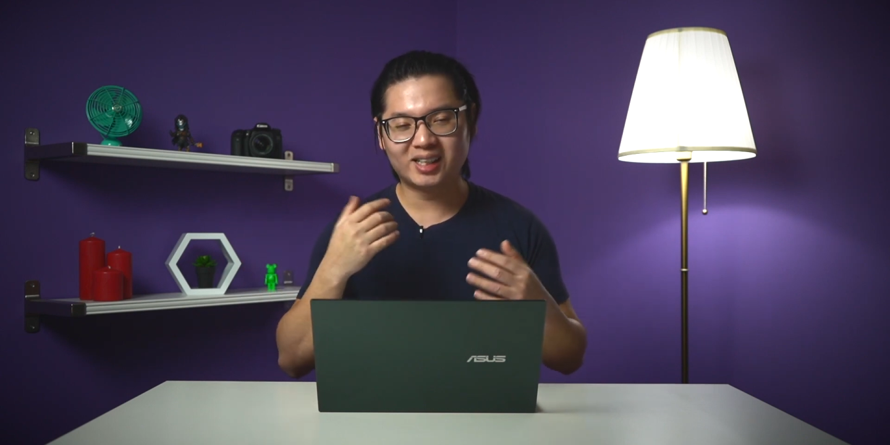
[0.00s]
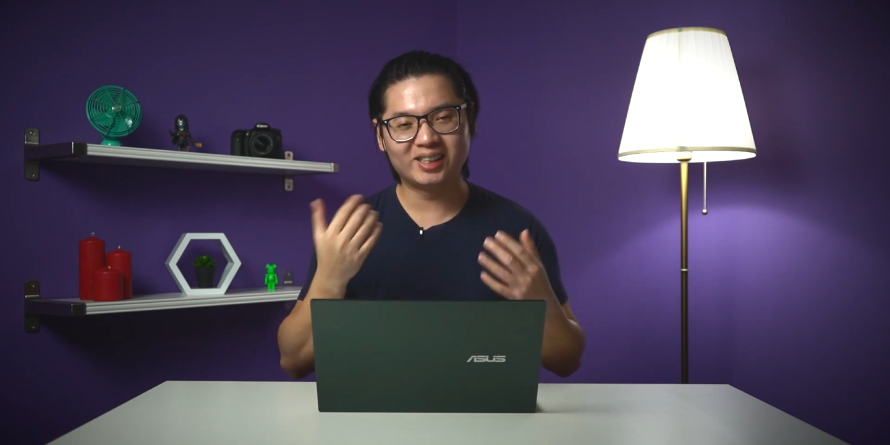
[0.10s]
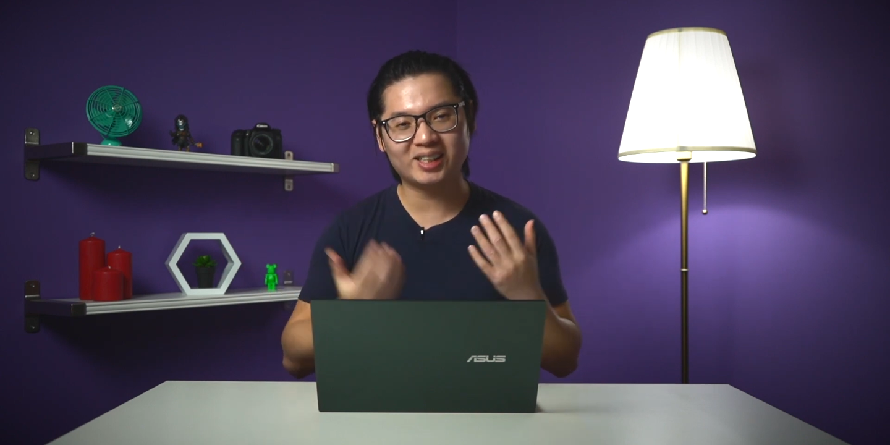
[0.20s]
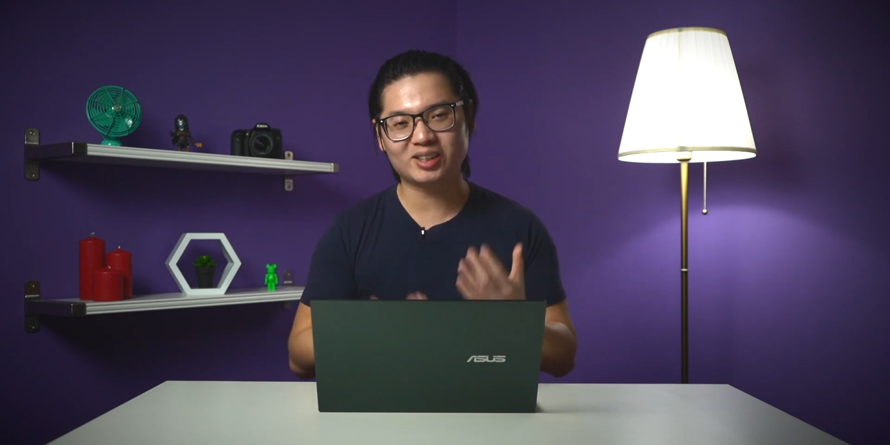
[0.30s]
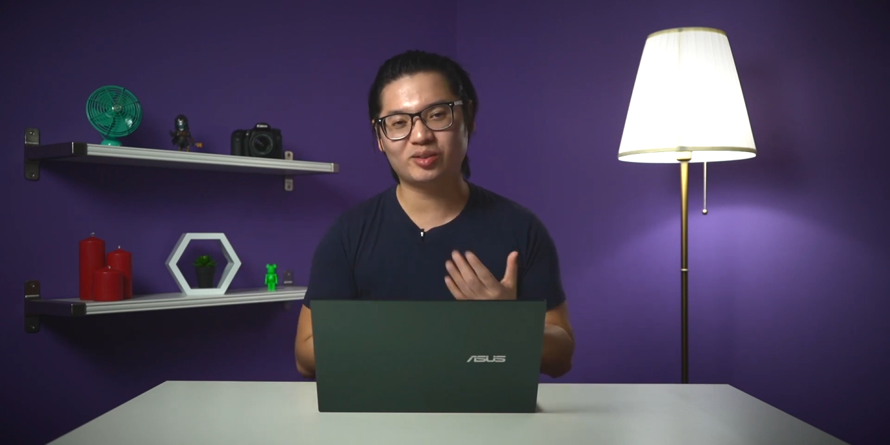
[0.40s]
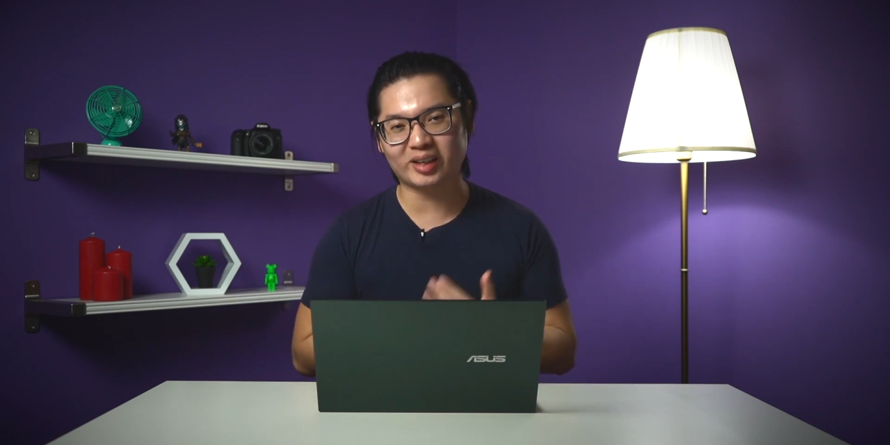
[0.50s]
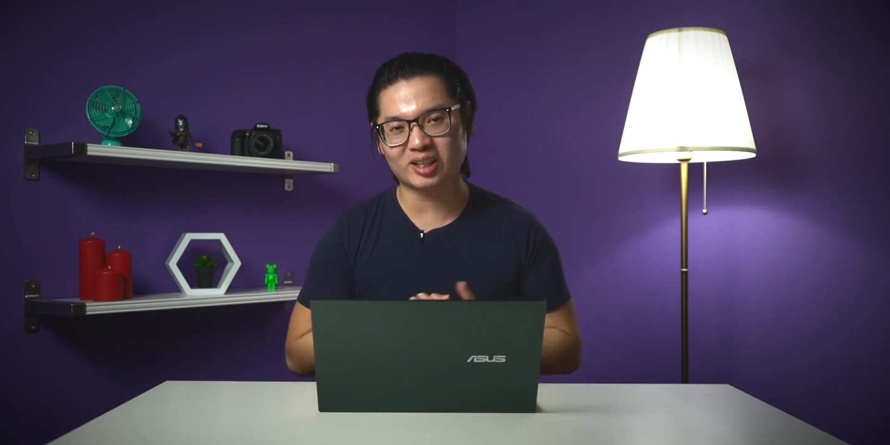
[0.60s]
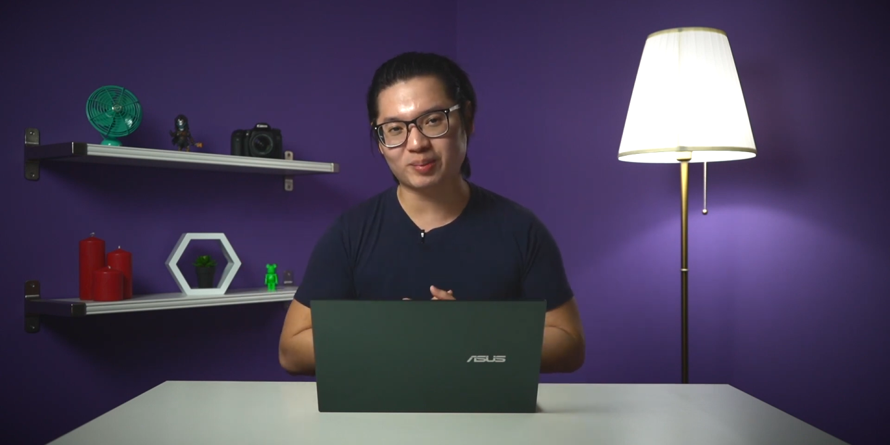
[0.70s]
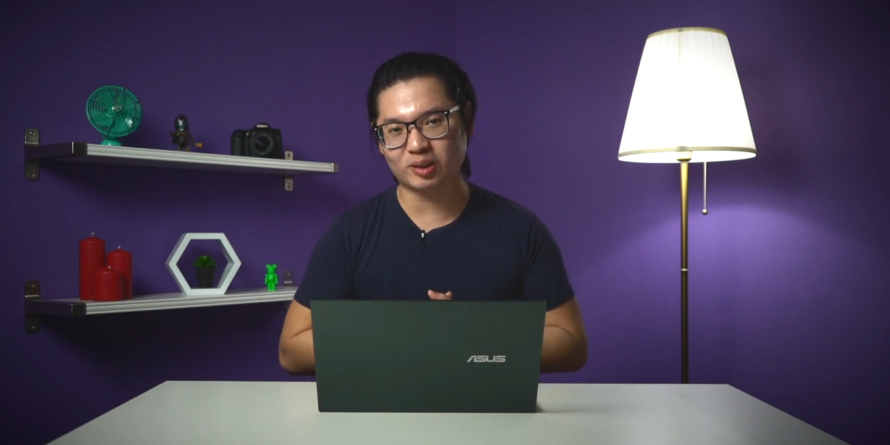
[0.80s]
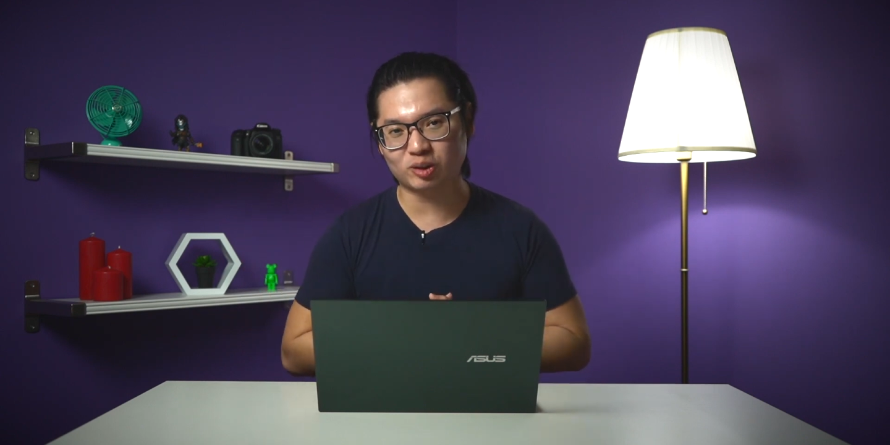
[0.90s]
just don't
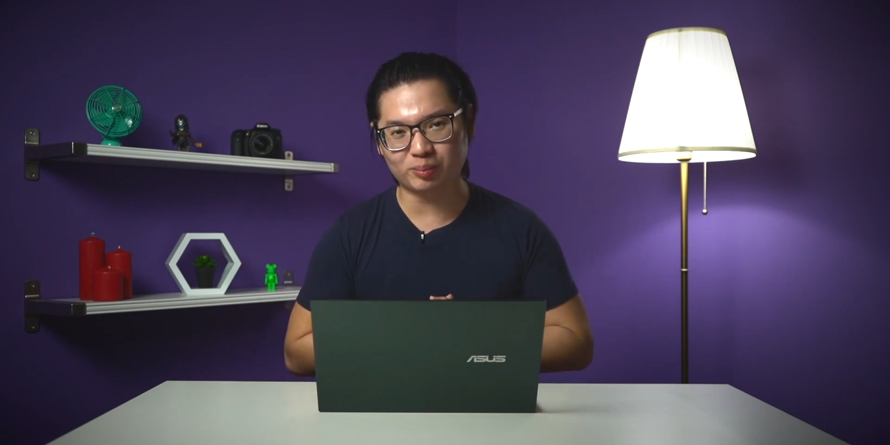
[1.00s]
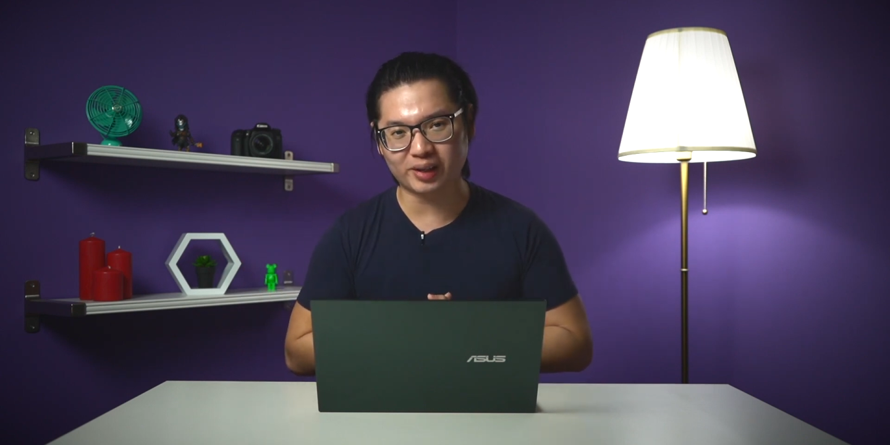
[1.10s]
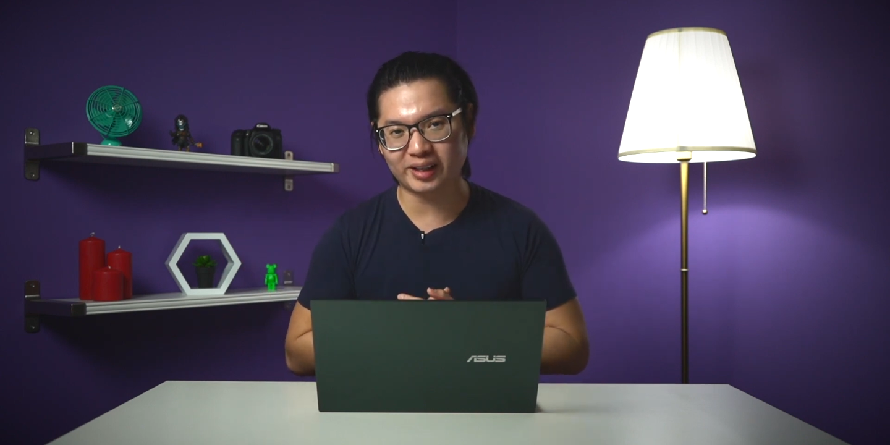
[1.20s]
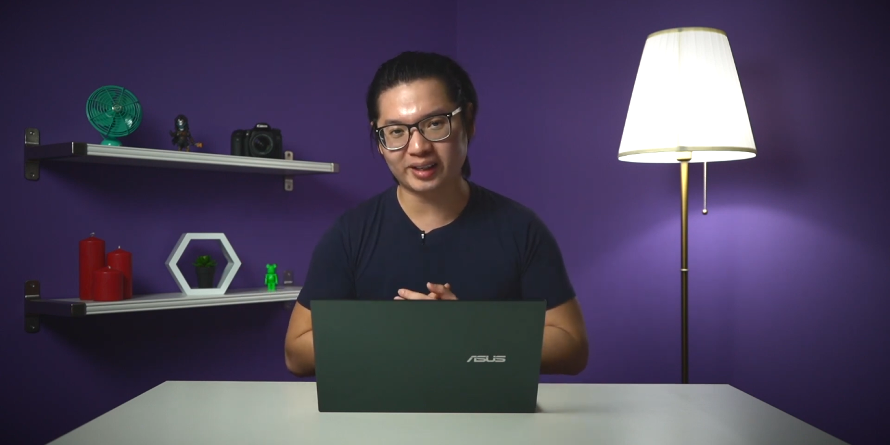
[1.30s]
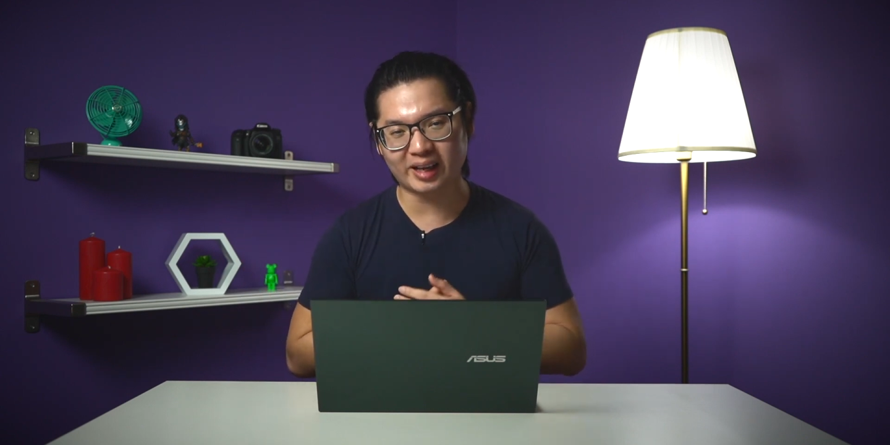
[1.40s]
expect to play